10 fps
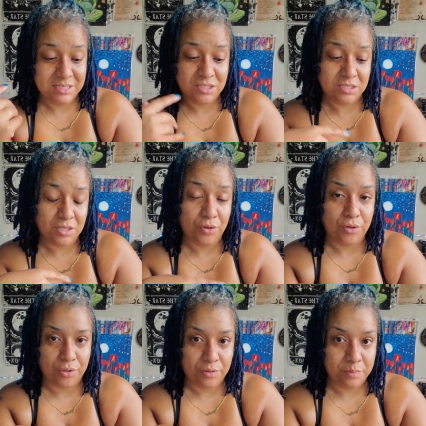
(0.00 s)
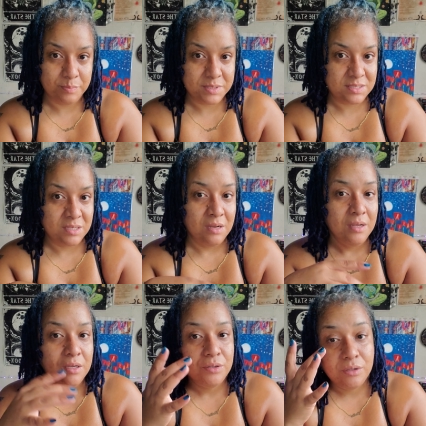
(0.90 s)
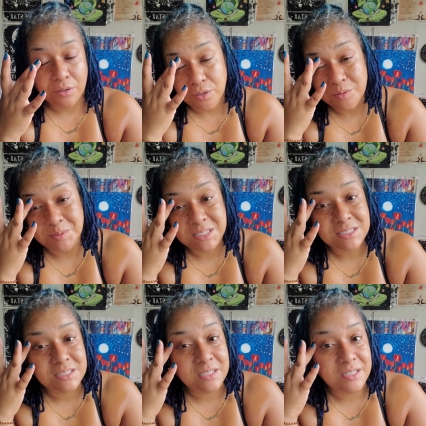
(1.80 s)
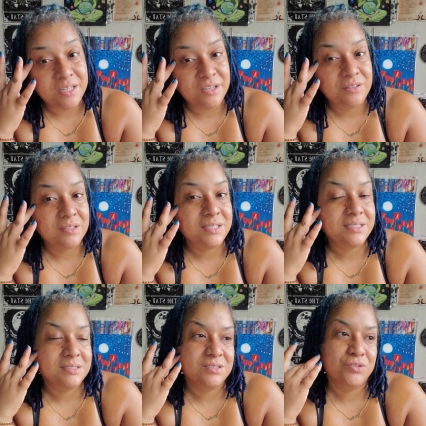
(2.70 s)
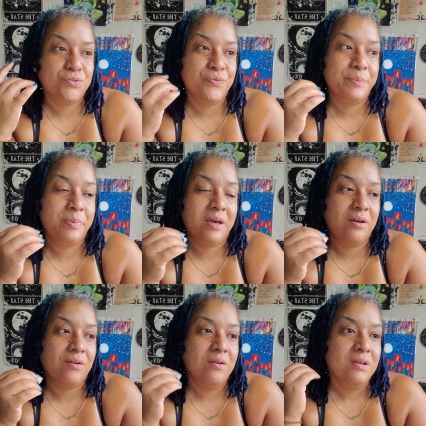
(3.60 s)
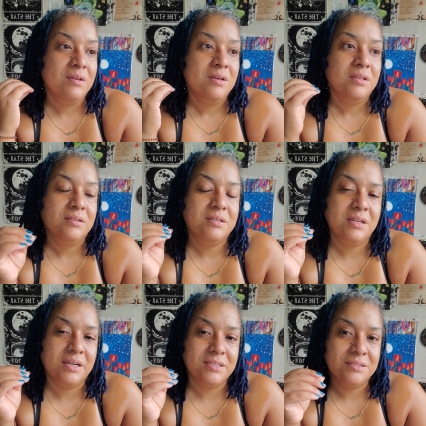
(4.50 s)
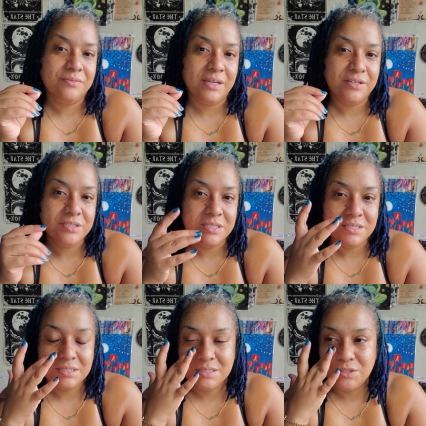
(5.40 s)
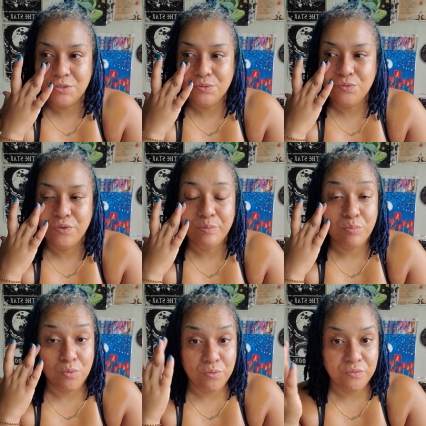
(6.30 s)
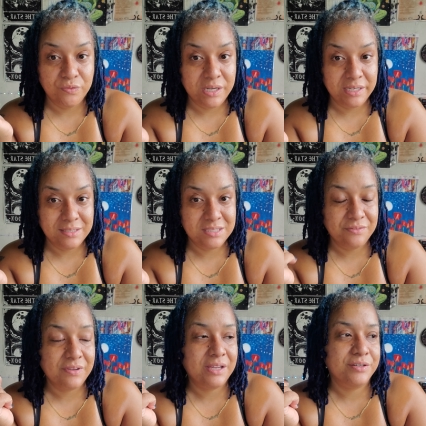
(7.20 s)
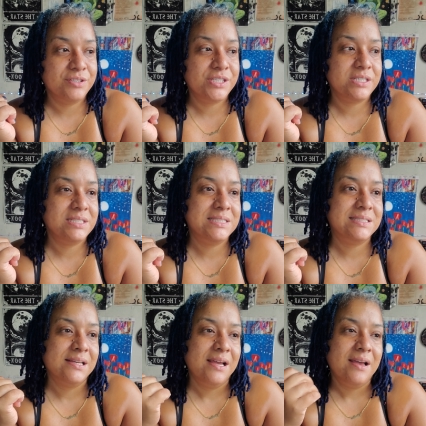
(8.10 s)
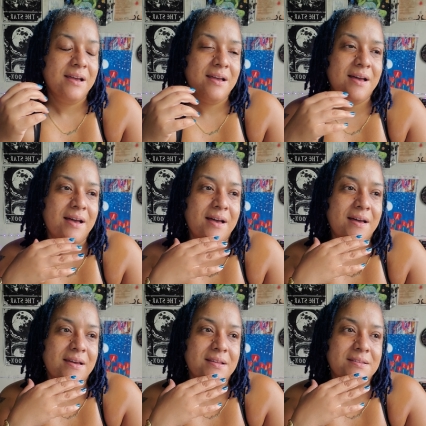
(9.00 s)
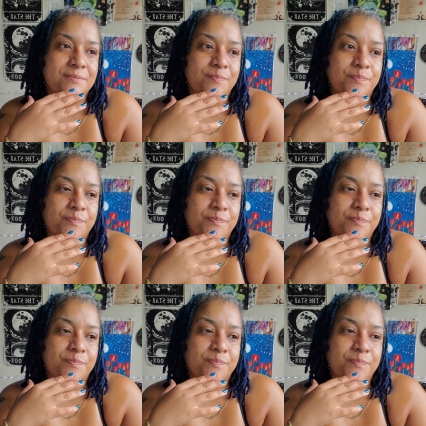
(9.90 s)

It's the herbs the herbs that's in here is to repel the negative energies is to remove negative energies and